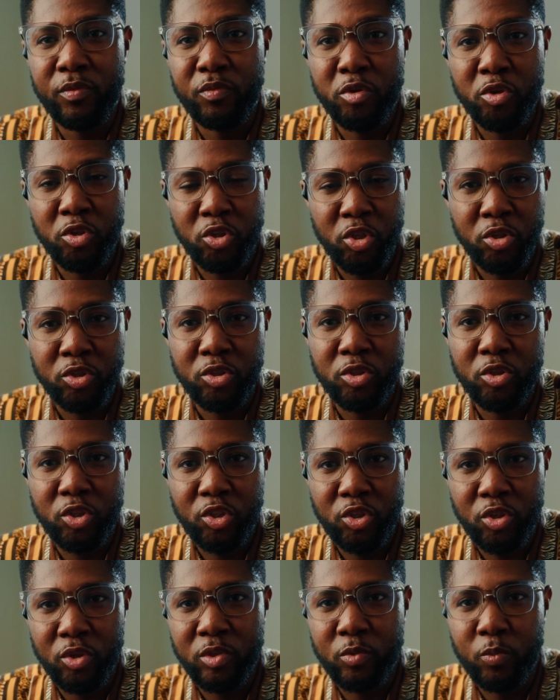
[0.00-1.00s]
if you used to
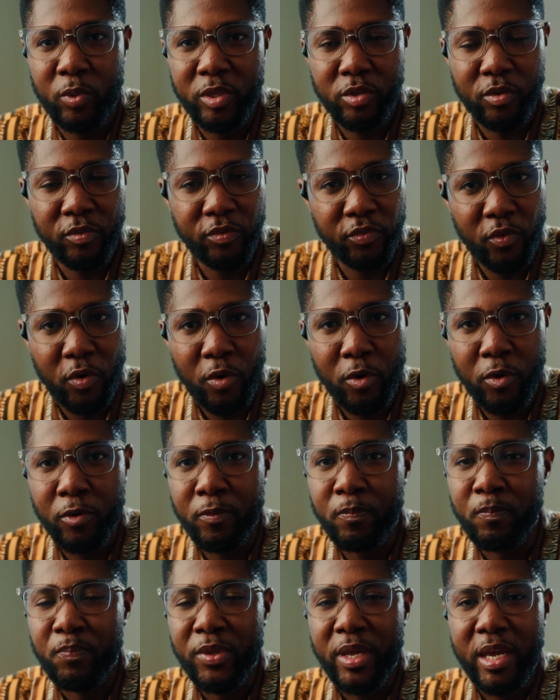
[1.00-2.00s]
shoot with your
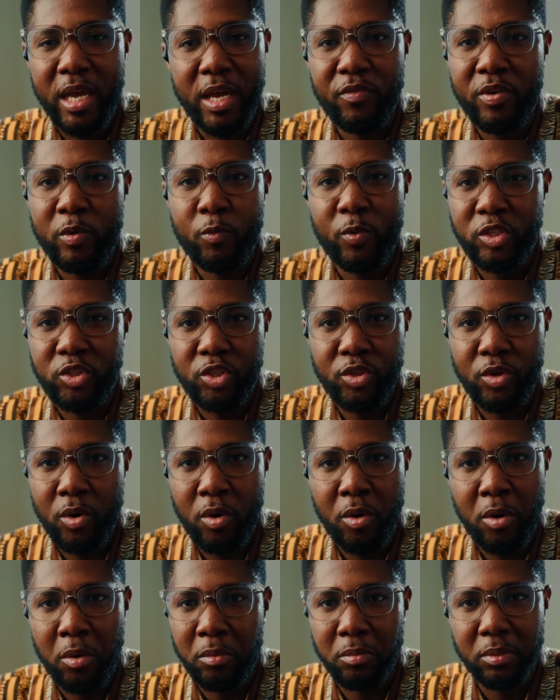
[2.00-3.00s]
phone, even with
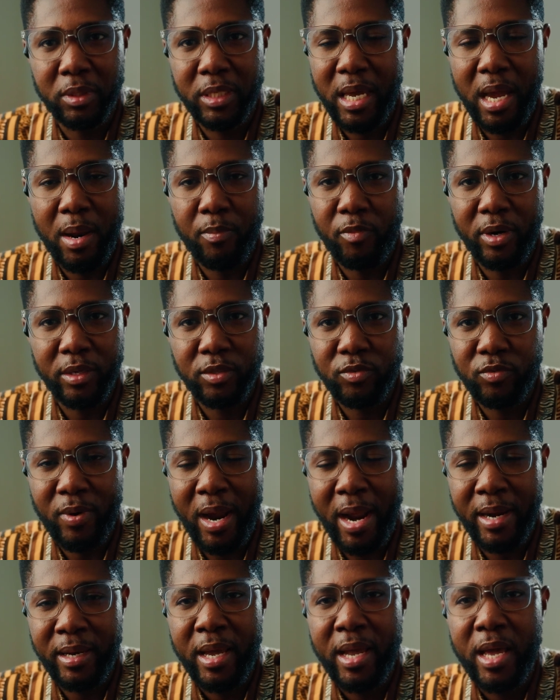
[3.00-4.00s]
your cameras,
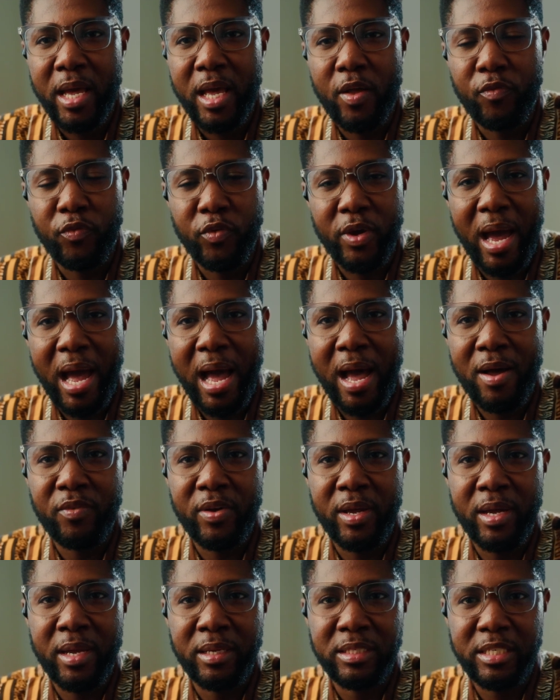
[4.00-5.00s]
right? If you
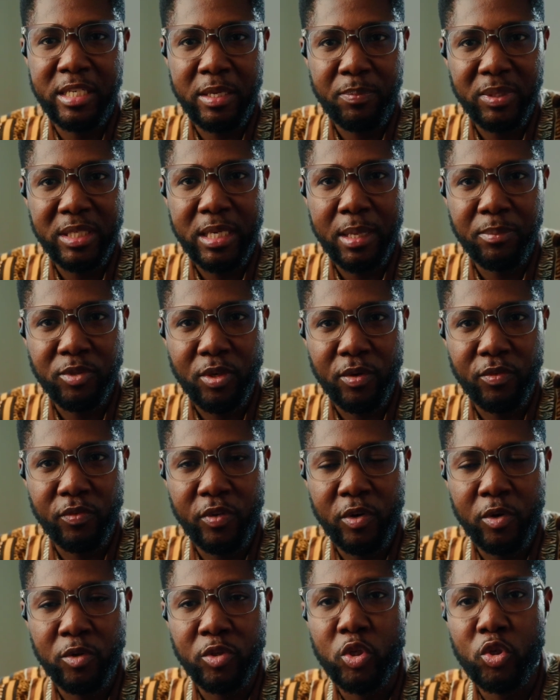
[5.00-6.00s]
have a deep depth of
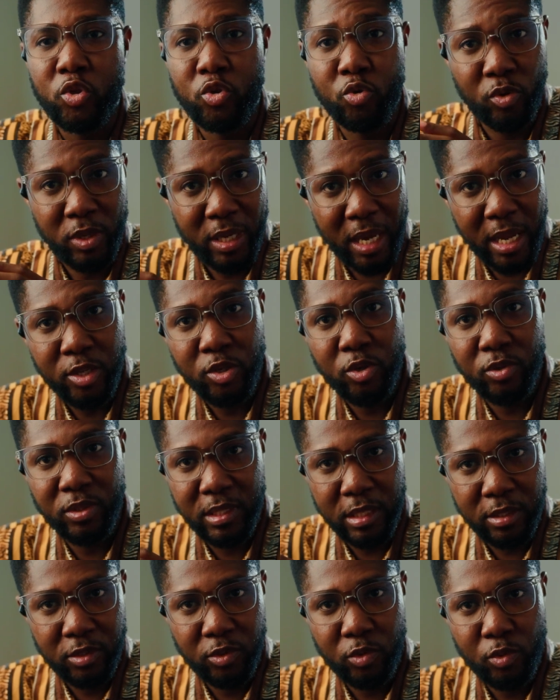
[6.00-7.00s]
field, you can
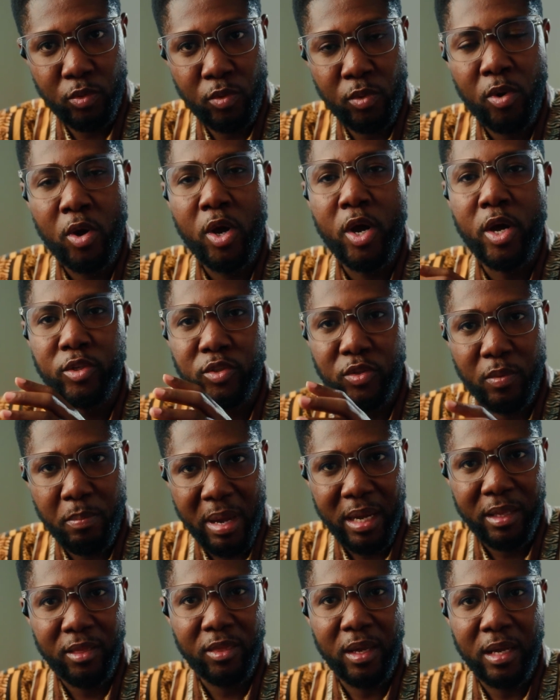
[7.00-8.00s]
use this tool to
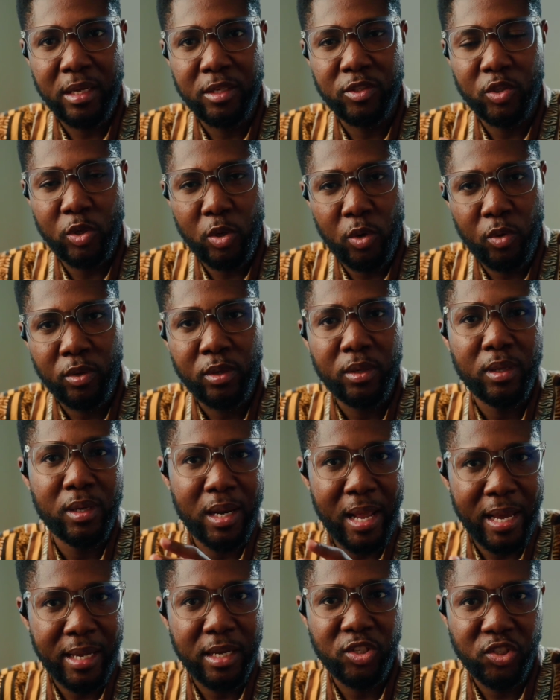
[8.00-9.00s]
make things look
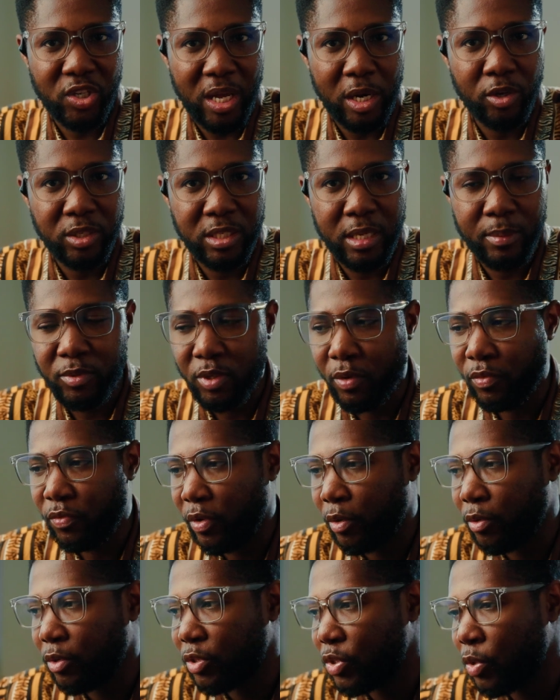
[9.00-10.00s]
like a shallow depth of
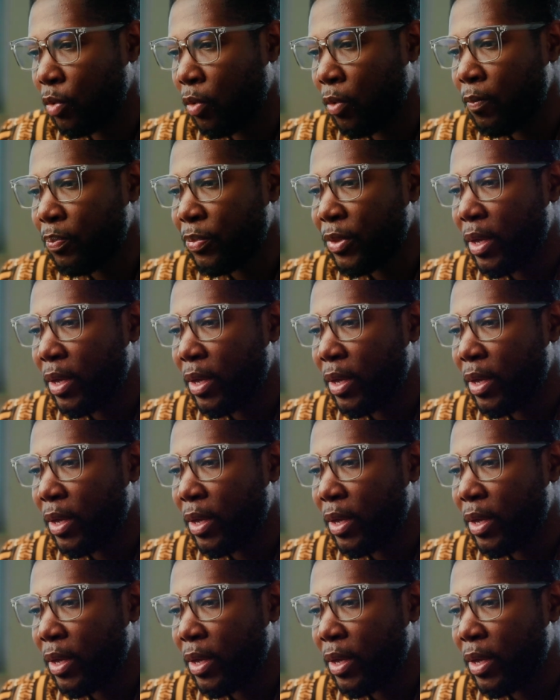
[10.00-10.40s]
field. So